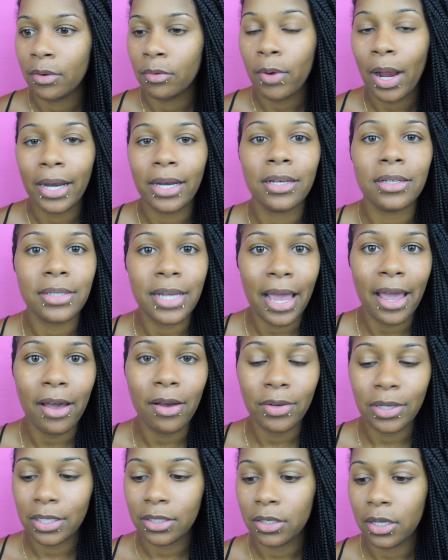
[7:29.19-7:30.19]
write it
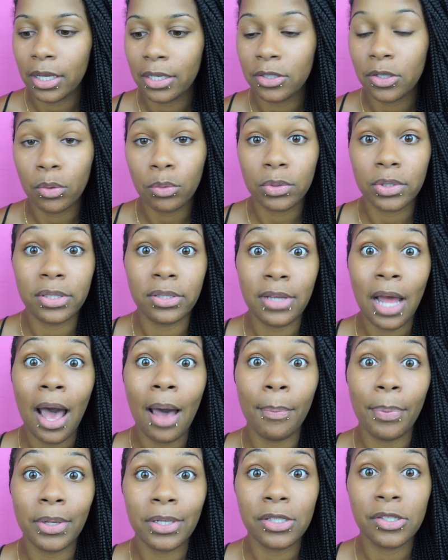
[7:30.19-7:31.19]
down and don't
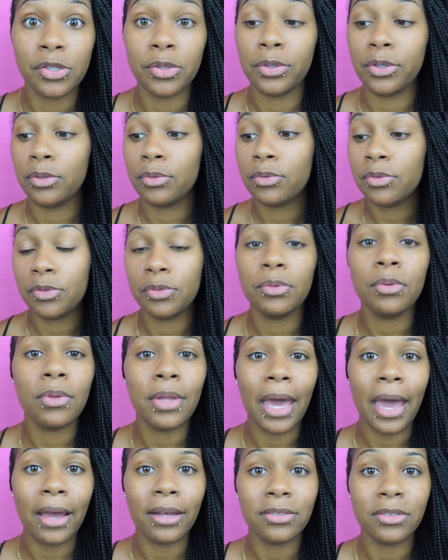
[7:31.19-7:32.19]
stop until you do
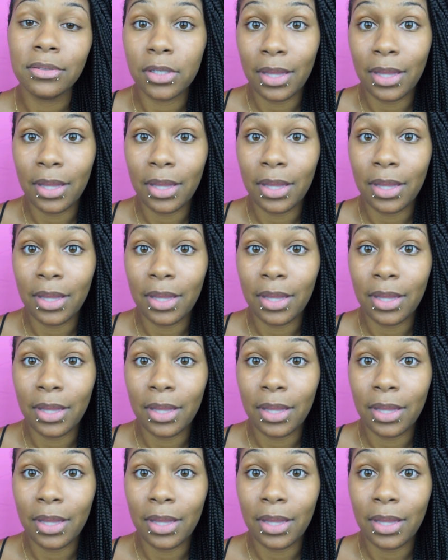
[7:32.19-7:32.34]
that,